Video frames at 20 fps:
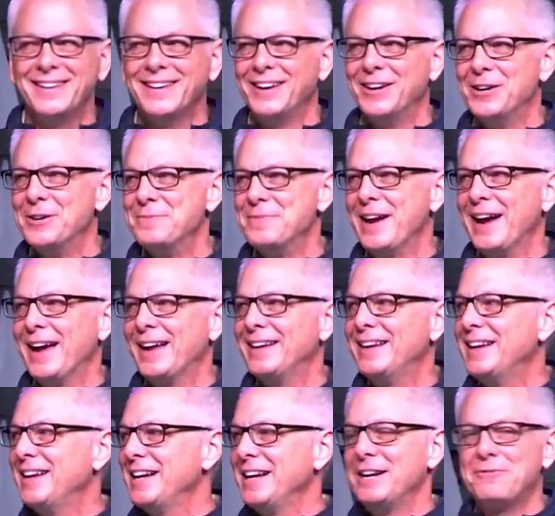oh man,
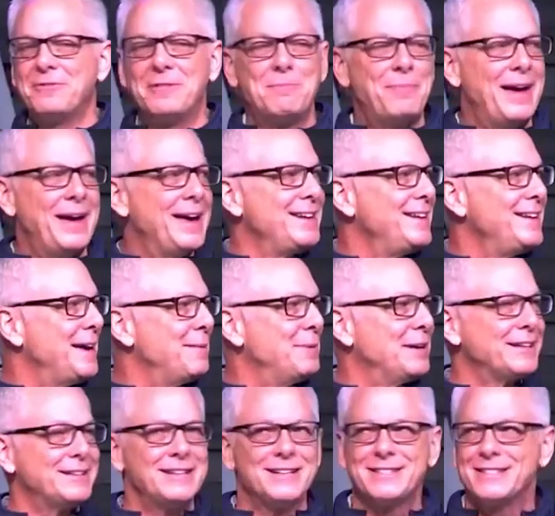if the
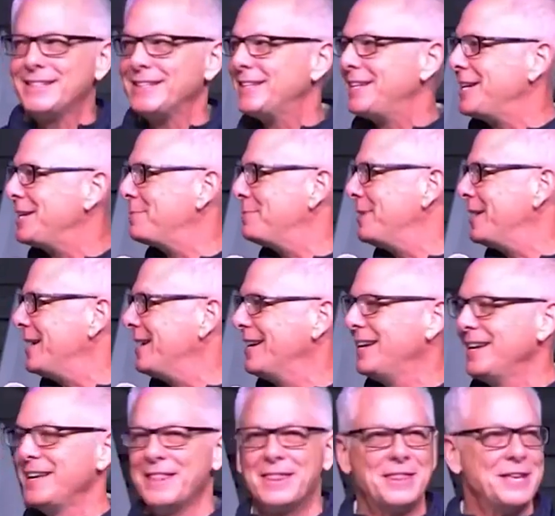pandemic doesn't get me,
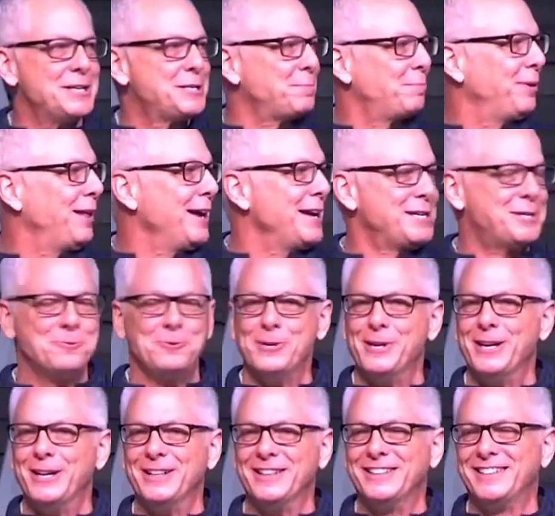this place
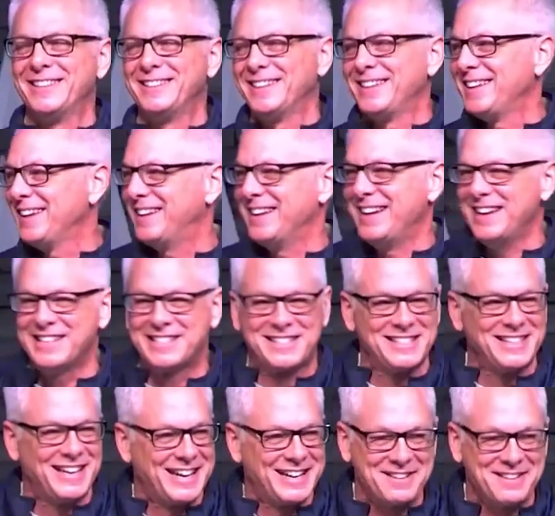will. And that's
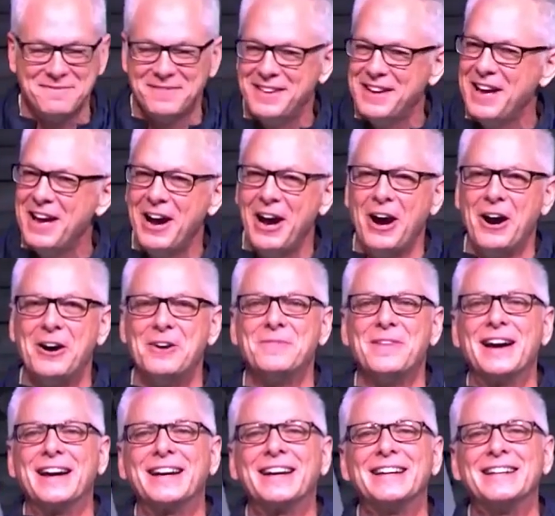like, oh
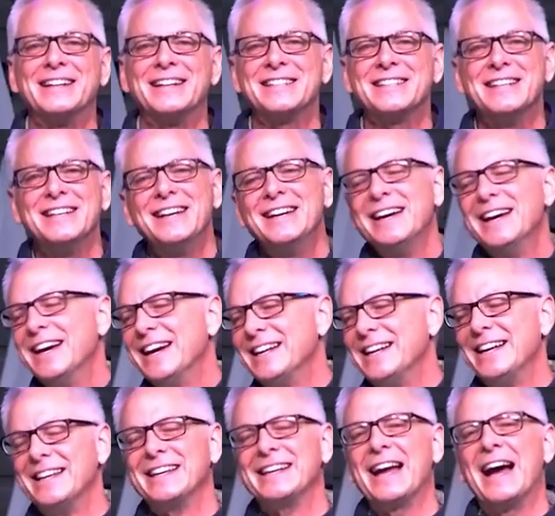my goodness. And
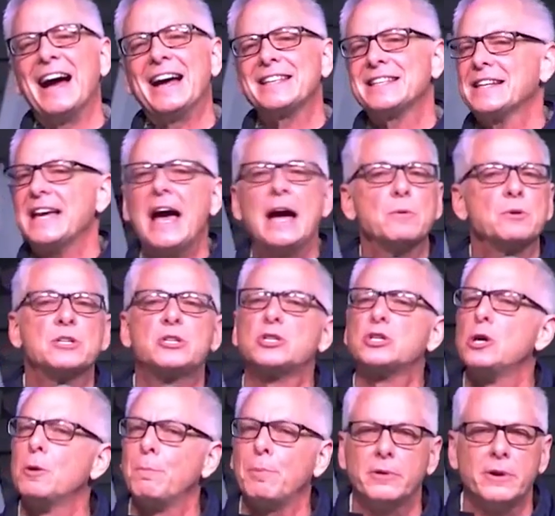then the guy was
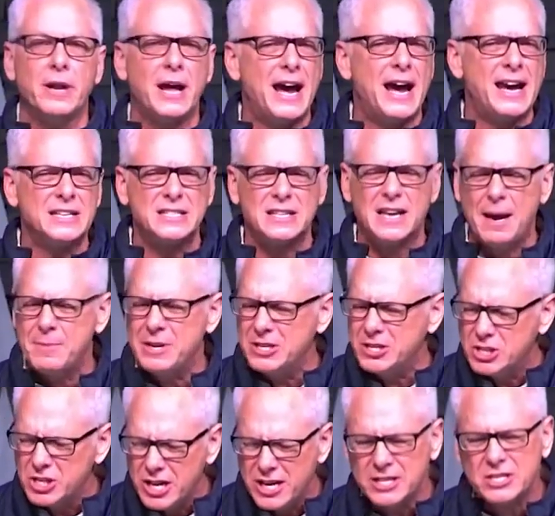super nice. I mean,
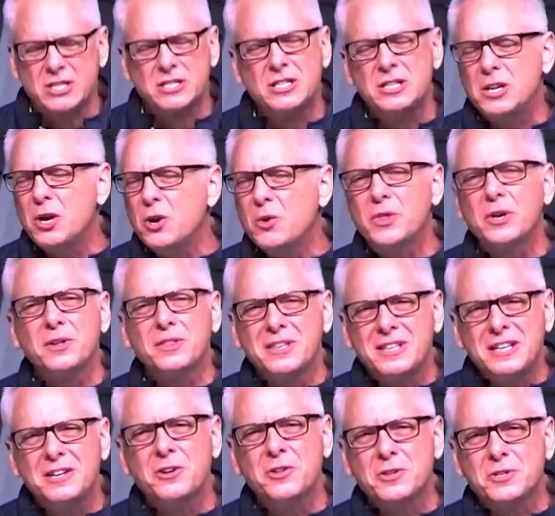just, you know
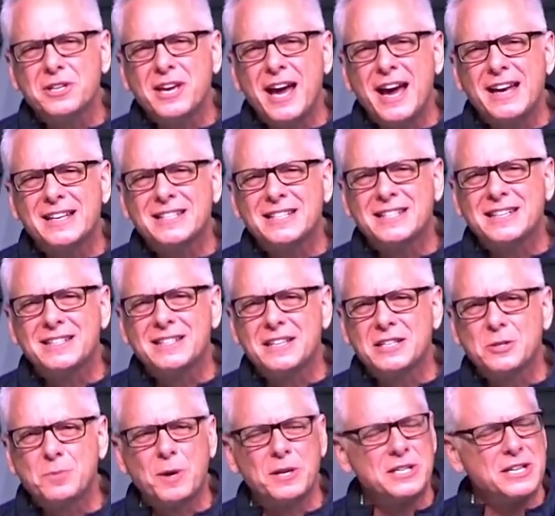those guys in
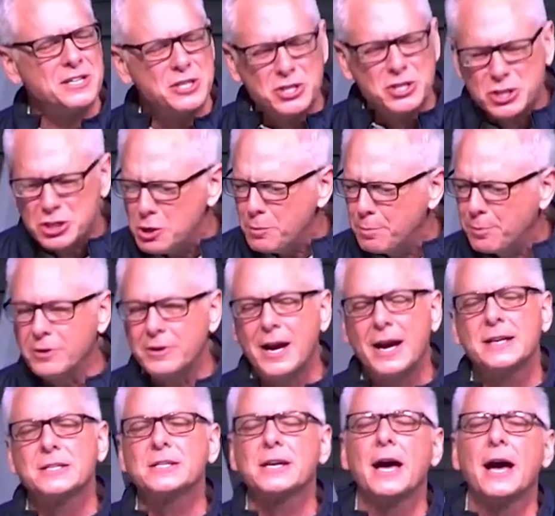small town, super
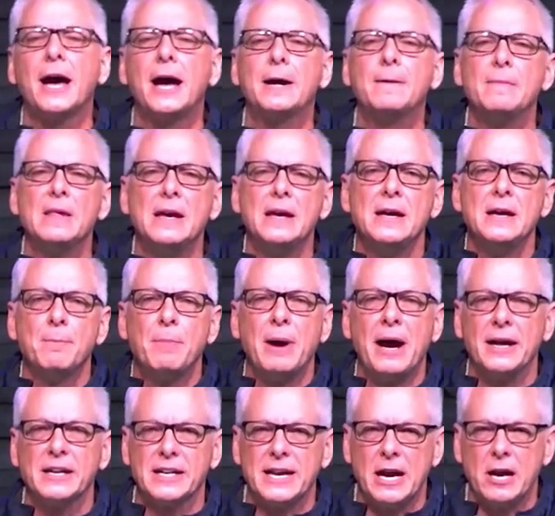nice guy
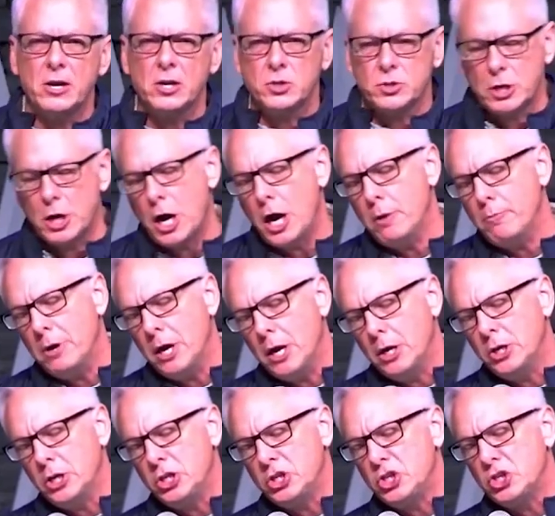behind the counter. He goes, all right, man,
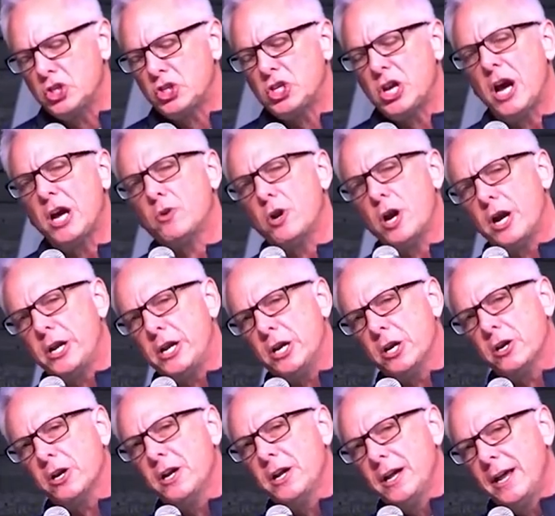I need you to sign right
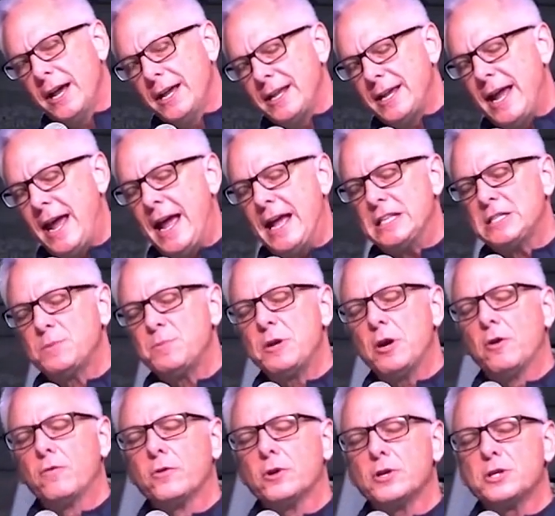here. And he hands me
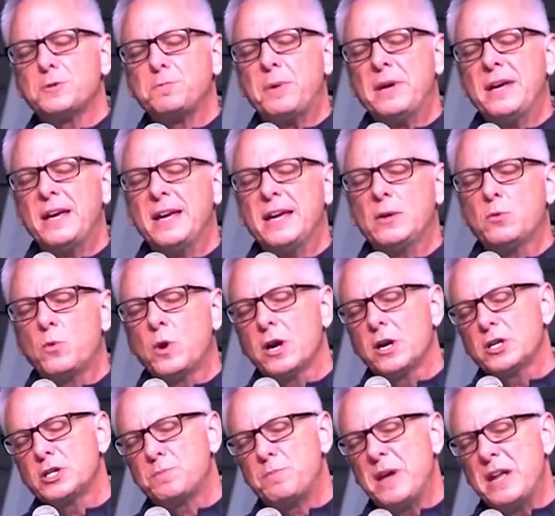over his pen where
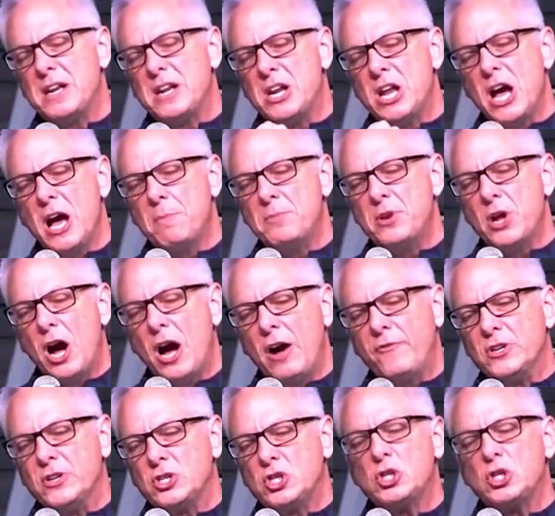it's been nubbed off
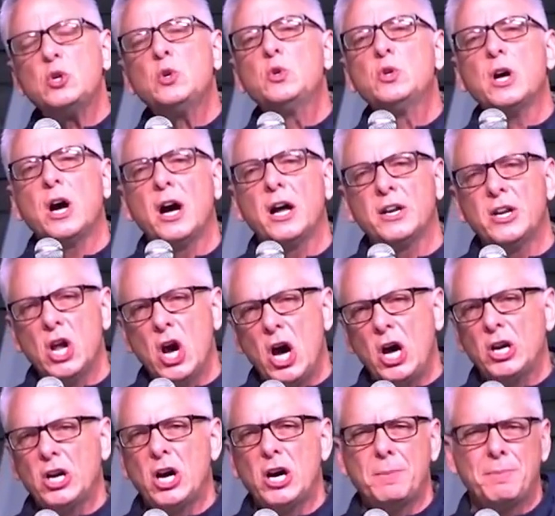and chewed on,
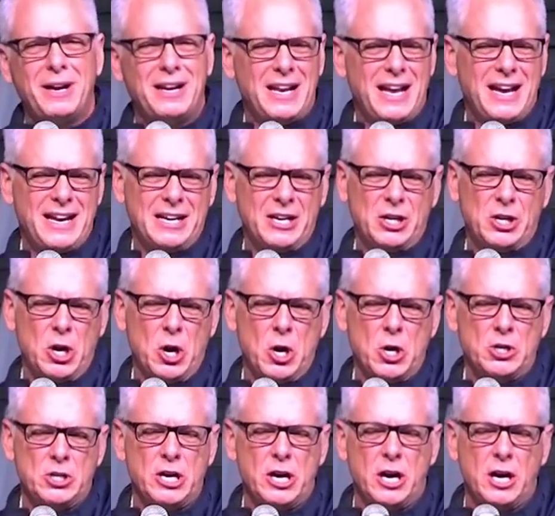gnawed on by like a
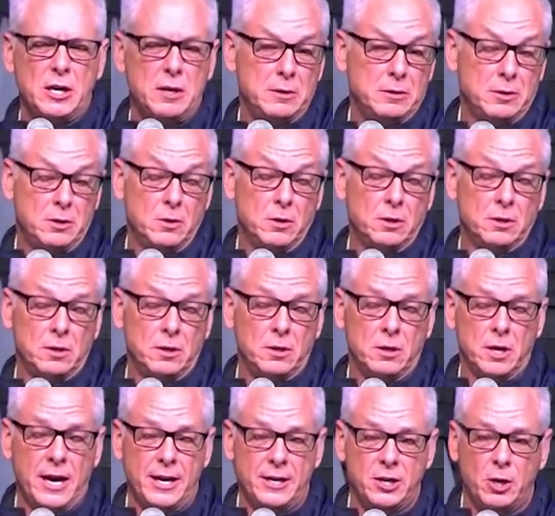guard dog
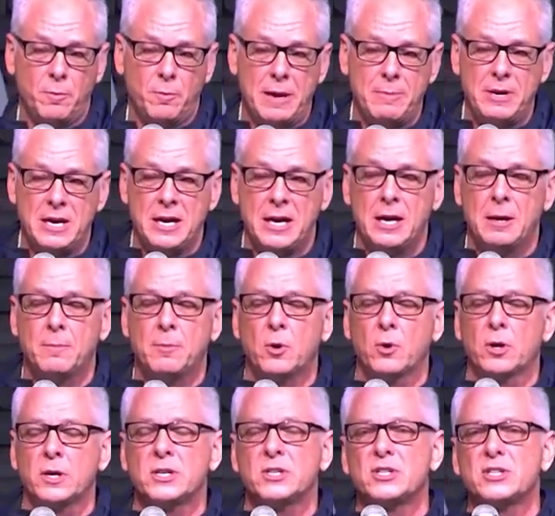or I don't know, maybe him
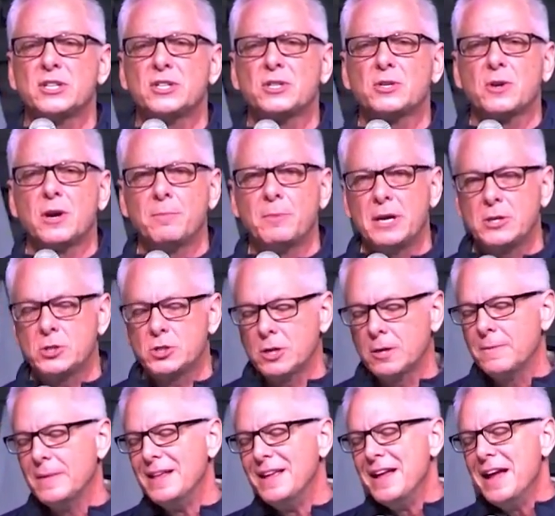or his sister. I'm not sure.
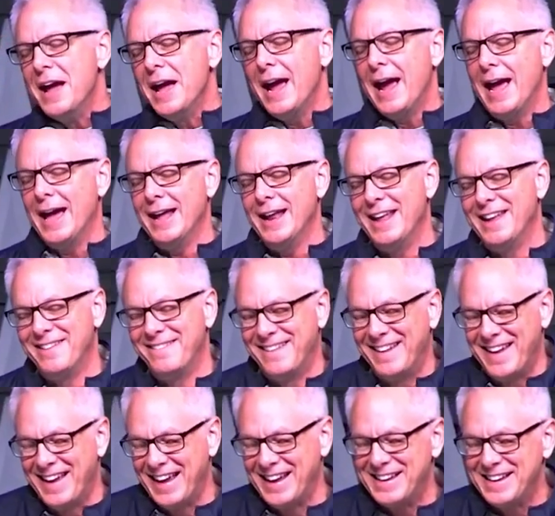
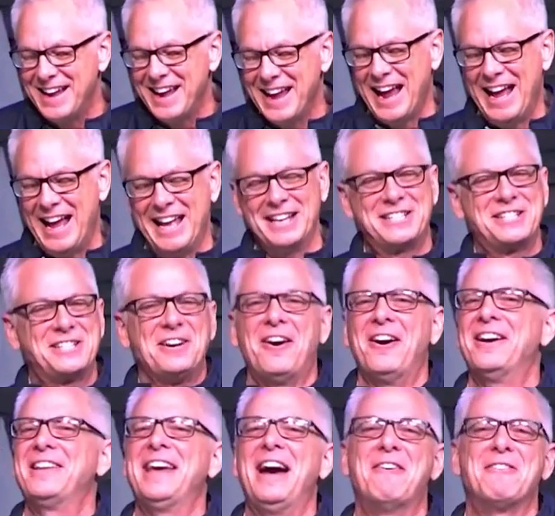And
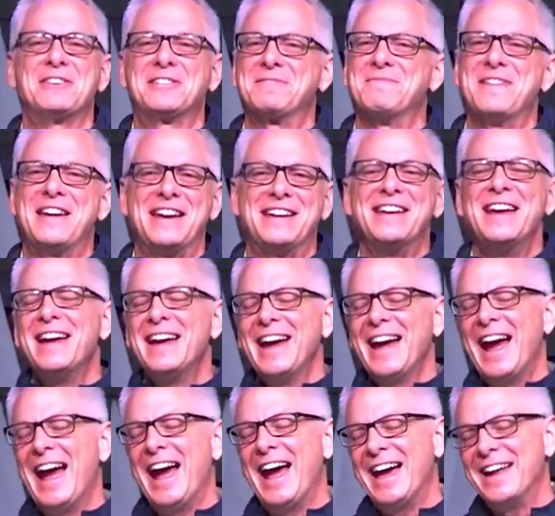sorry, that was me.
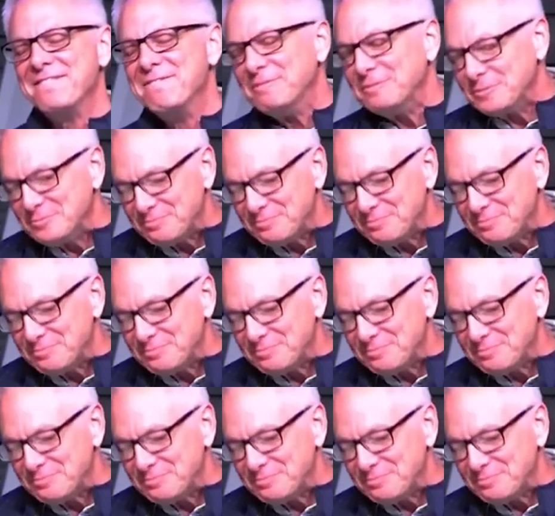And